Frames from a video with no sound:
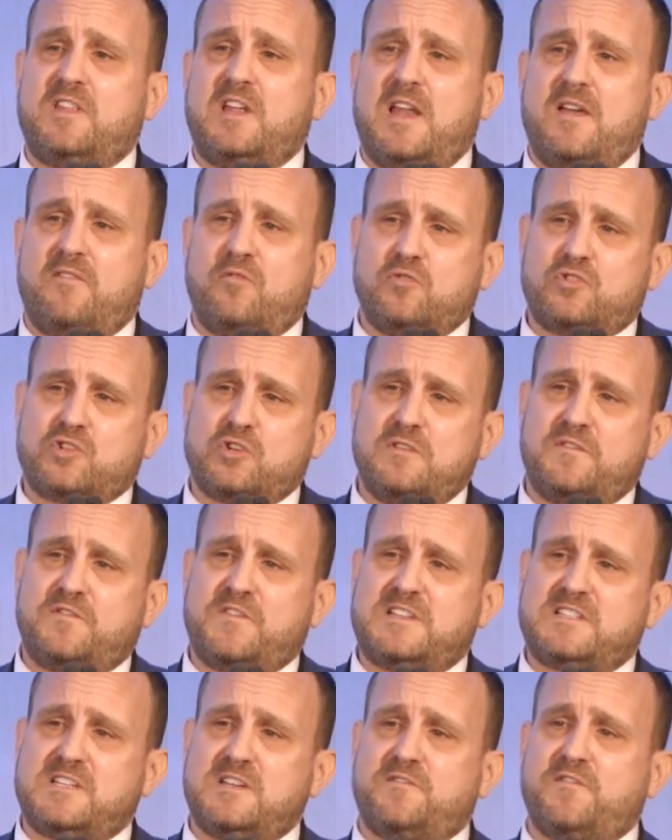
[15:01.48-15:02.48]
the Level 2
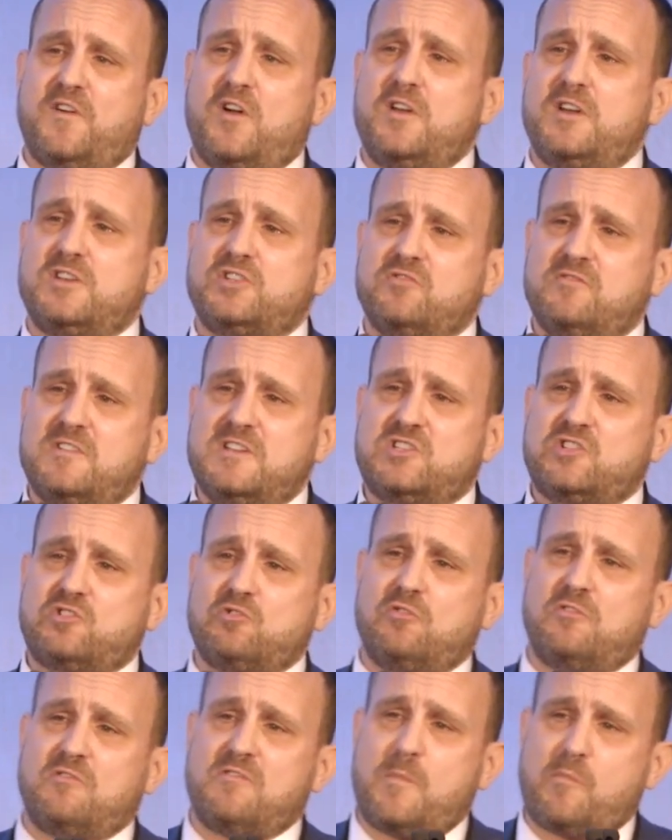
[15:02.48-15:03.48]
Fitted Furniture
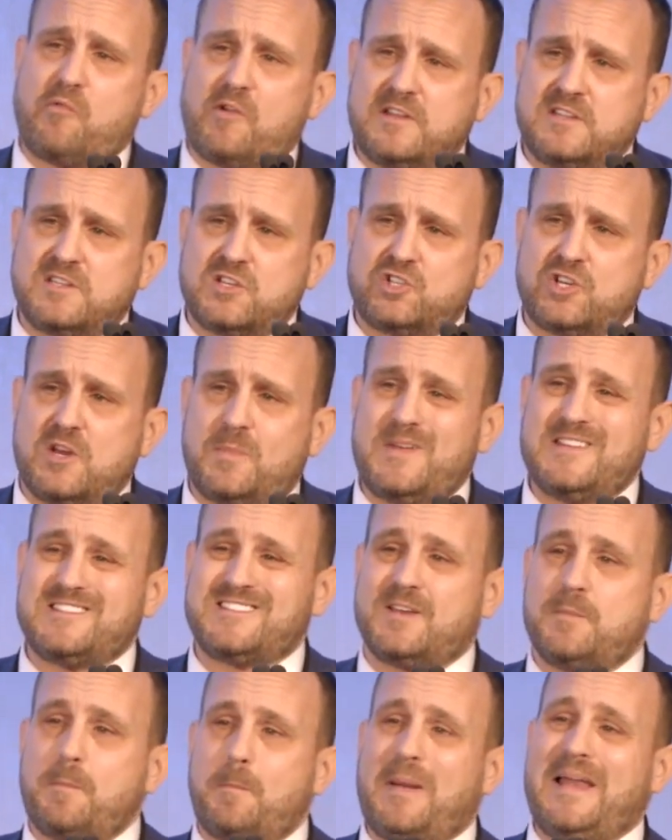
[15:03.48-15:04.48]
Installer Apprenticeship
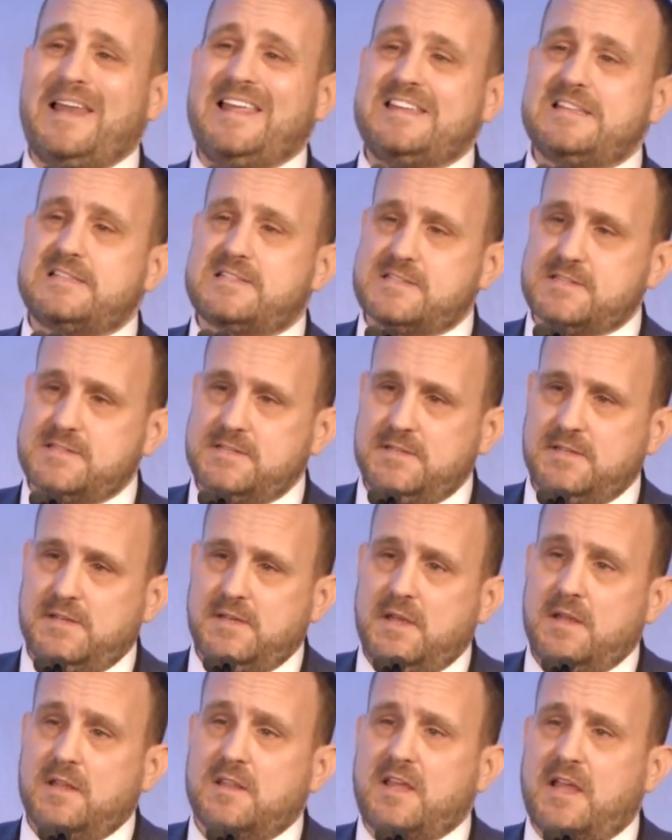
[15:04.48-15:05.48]
is complete,
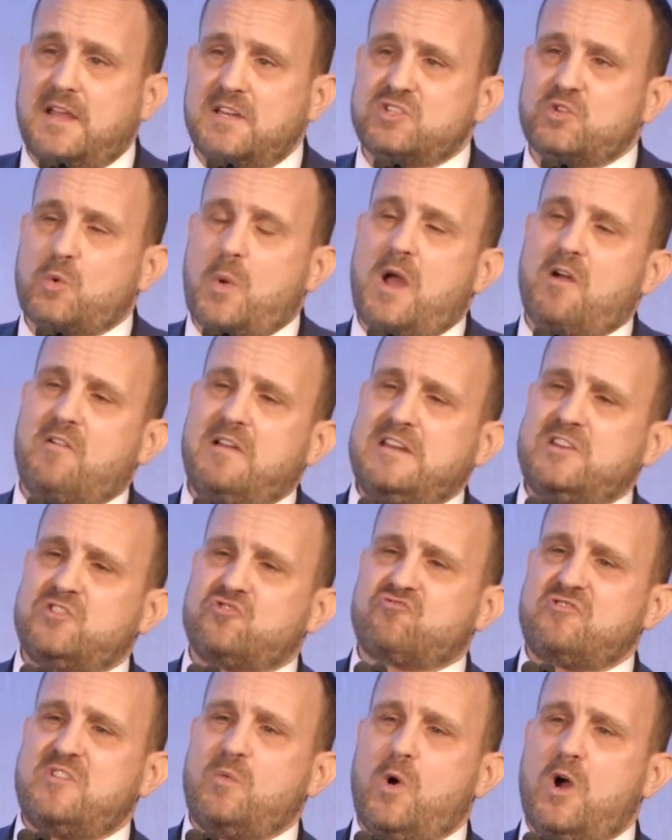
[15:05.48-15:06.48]
thanks to our
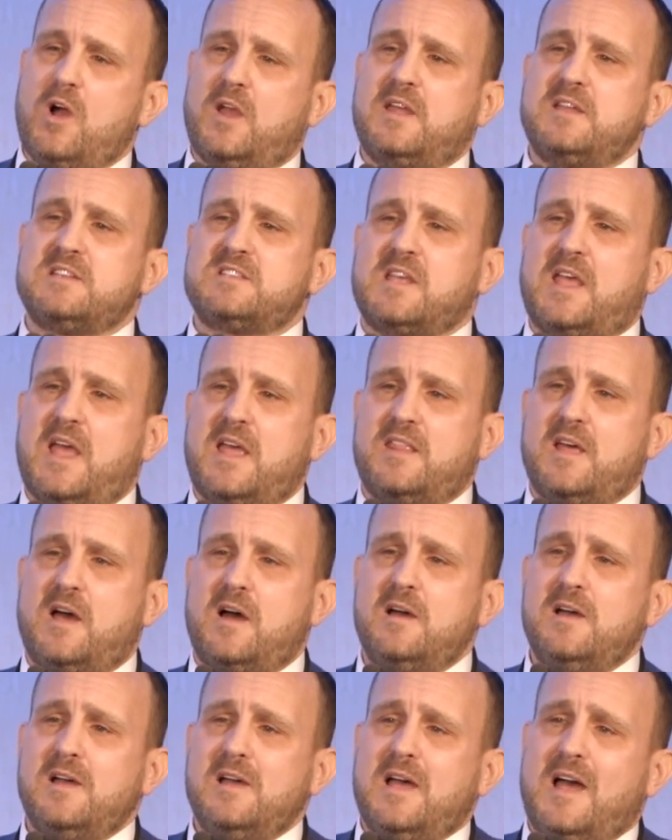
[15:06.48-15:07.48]
industry working
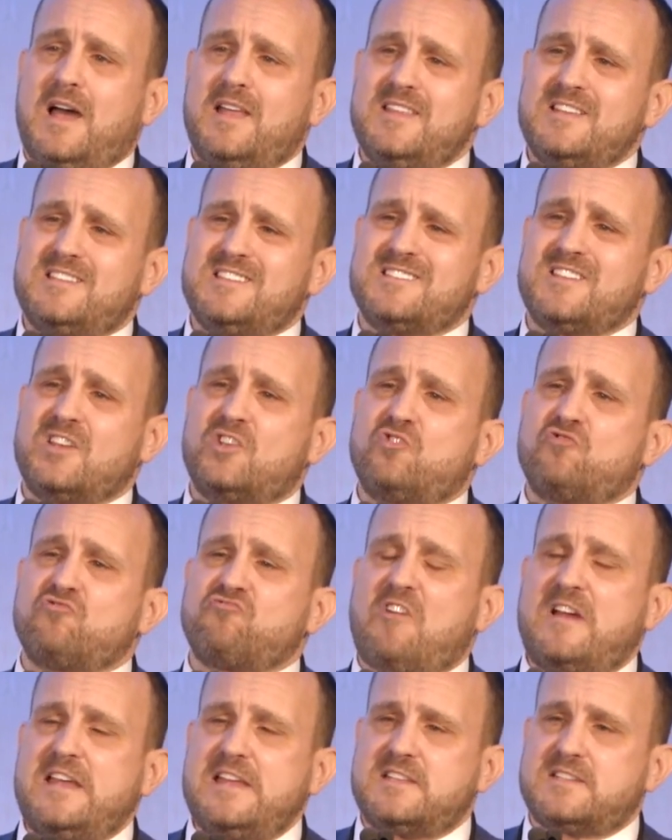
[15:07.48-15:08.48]
together, and this is a
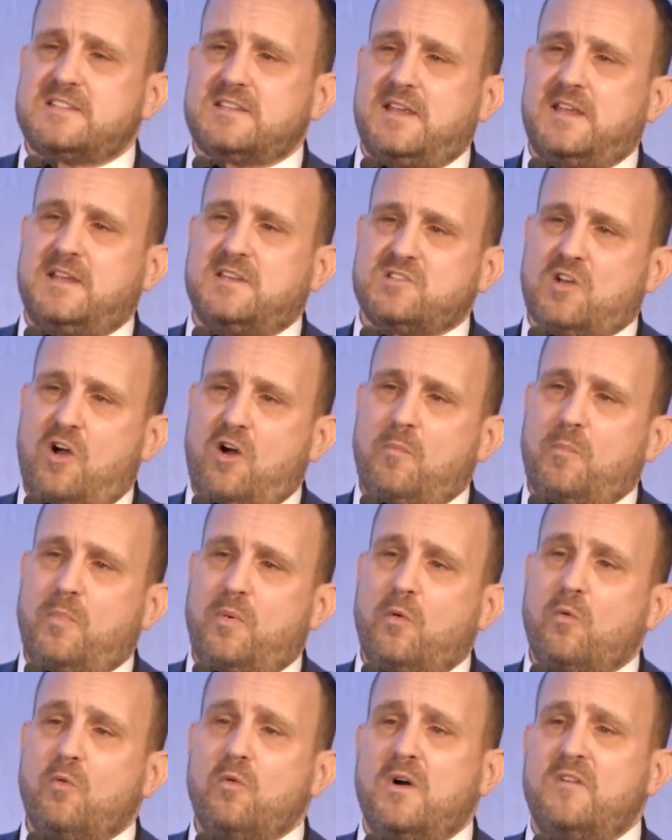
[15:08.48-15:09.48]
great
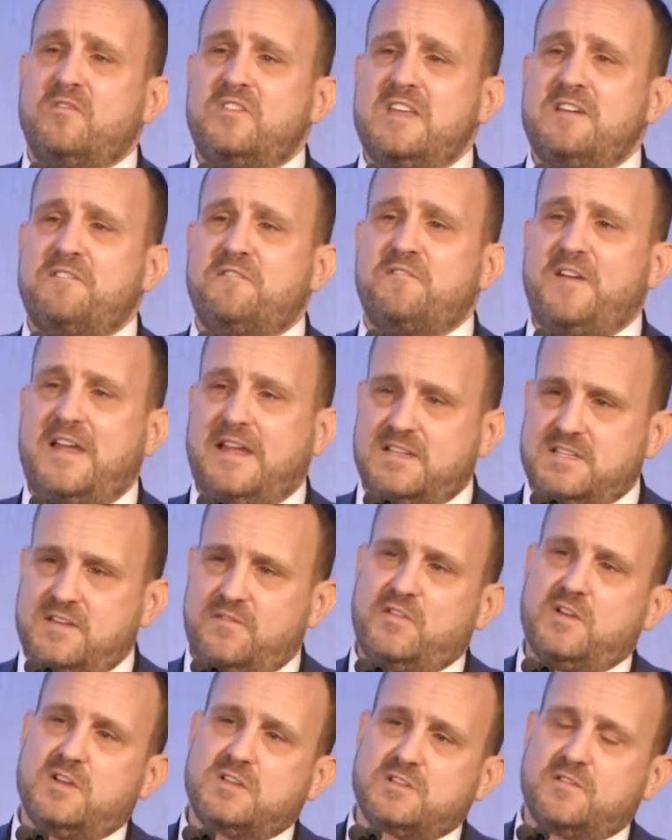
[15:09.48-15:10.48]
example of the
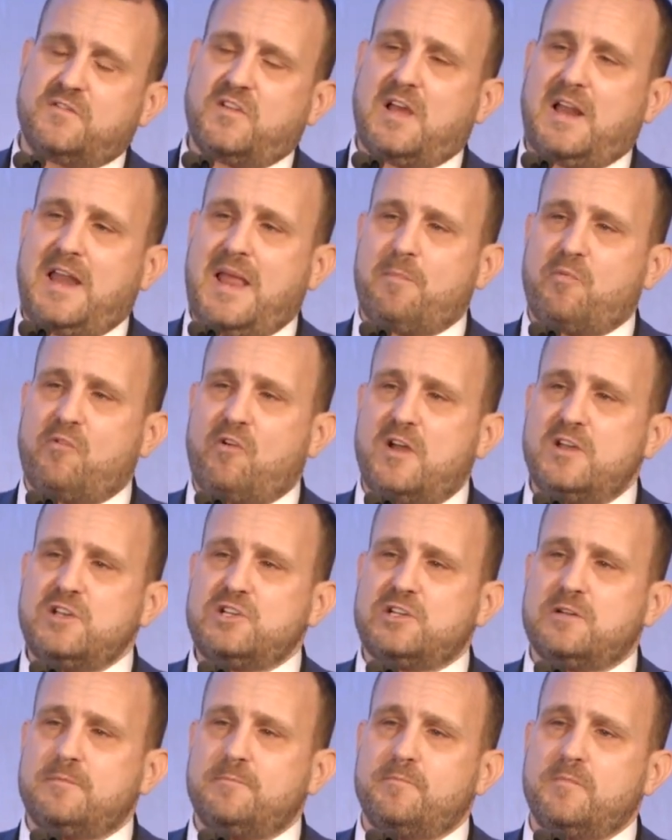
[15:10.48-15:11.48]
effectiveness of
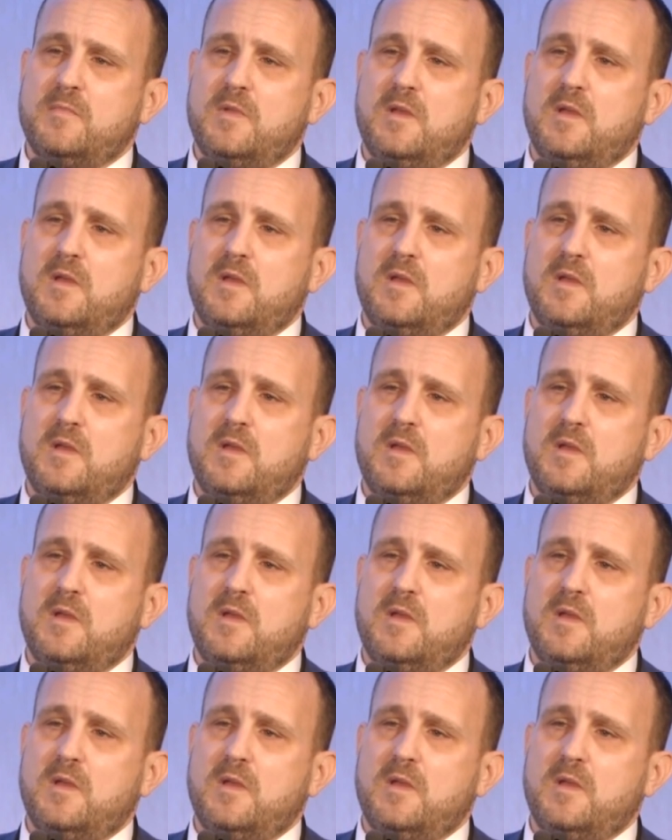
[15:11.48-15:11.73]
collaboration.